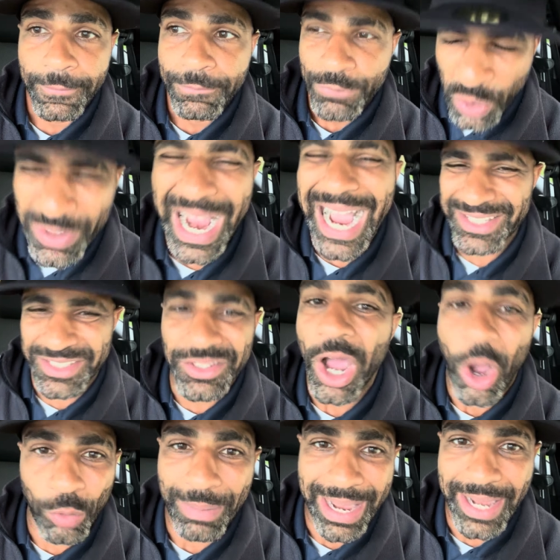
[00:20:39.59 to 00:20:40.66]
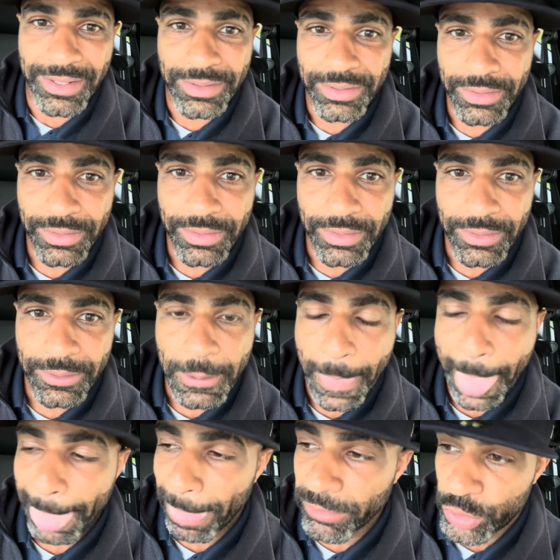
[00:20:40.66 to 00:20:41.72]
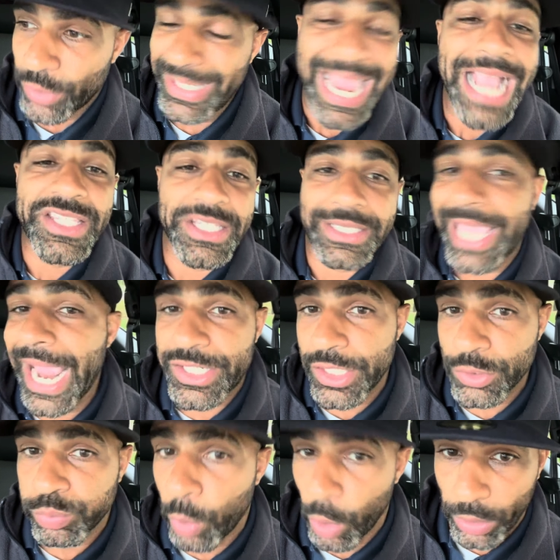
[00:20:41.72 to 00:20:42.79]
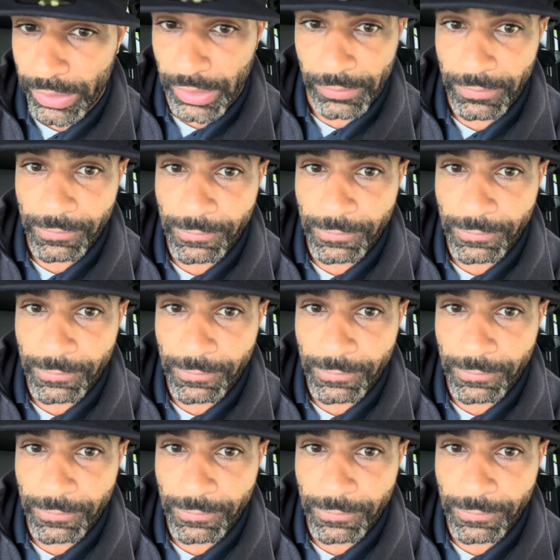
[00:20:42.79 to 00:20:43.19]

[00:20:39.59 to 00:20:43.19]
You guys know, man. So the education's working.